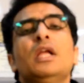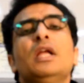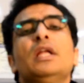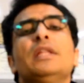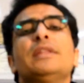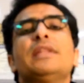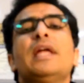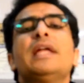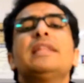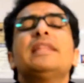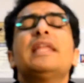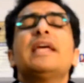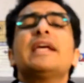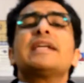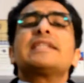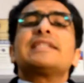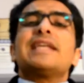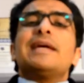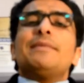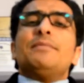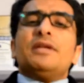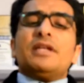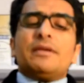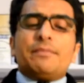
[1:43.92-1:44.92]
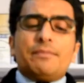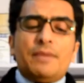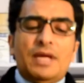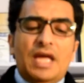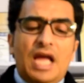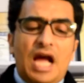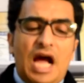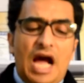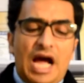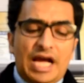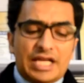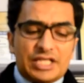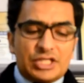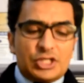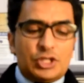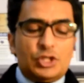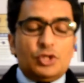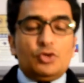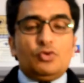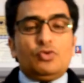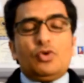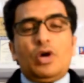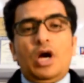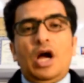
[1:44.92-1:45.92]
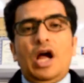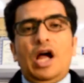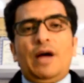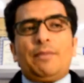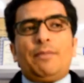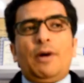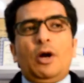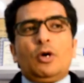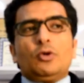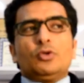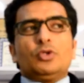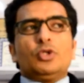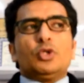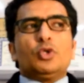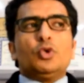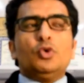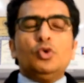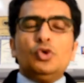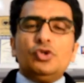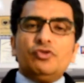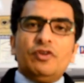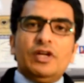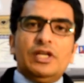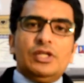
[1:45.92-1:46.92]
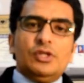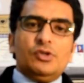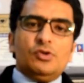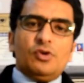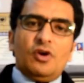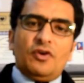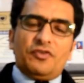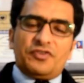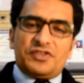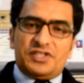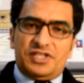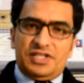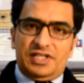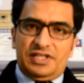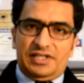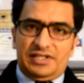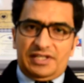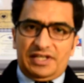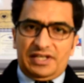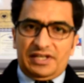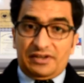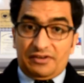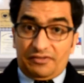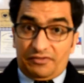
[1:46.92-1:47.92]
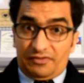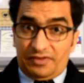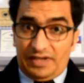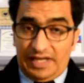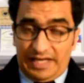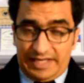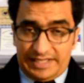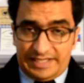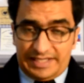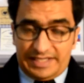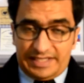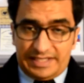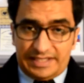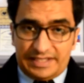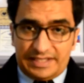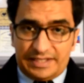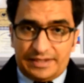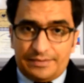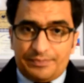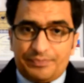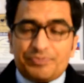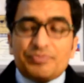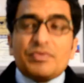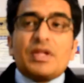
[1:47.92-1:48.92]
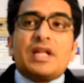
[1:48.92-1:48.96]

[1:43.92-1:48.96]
Then the examiner may ask you about the root value of certain reflexes.